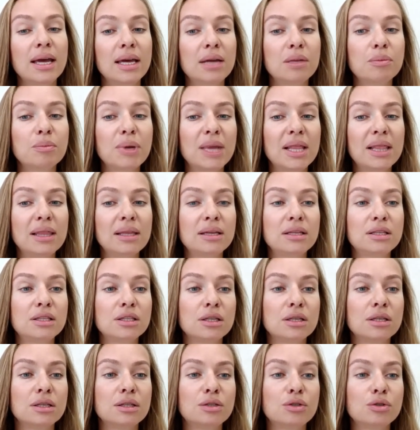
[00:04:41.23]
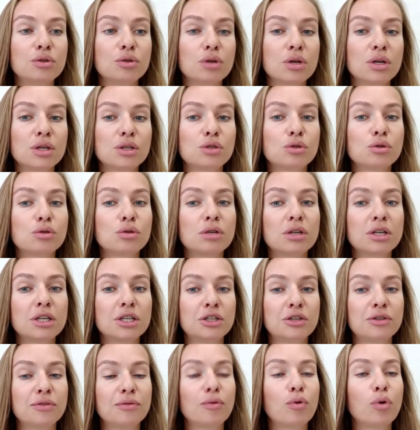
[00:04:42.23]
It may lead to a
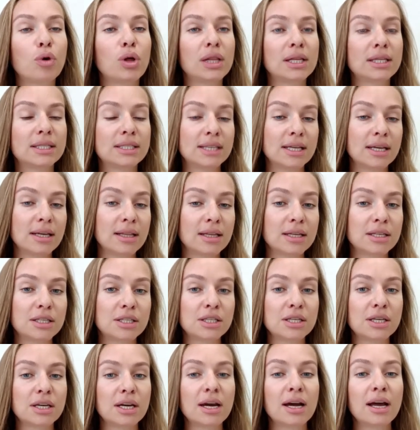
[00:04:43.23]
surge in volatility.